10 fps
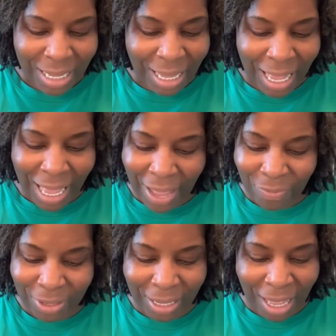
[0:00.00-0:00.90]
I have
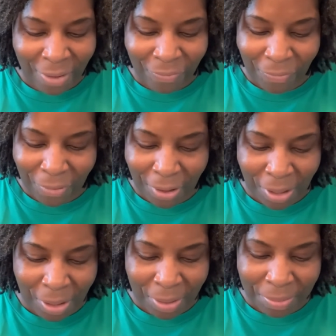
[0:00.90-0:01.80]
a lot
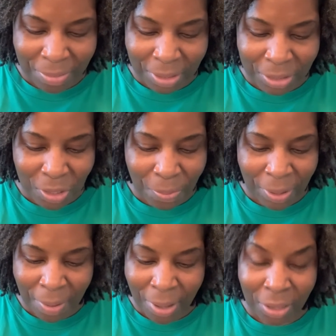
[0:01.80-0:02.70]
from Tope
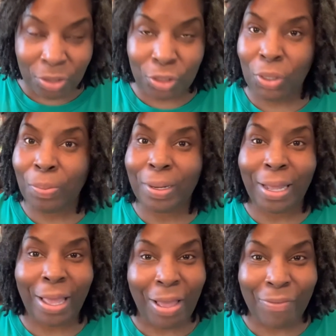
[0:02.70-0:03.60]
Amato show, but I
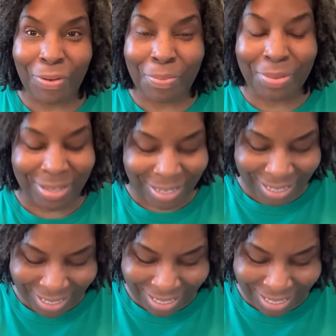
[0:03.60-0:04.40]
have her books.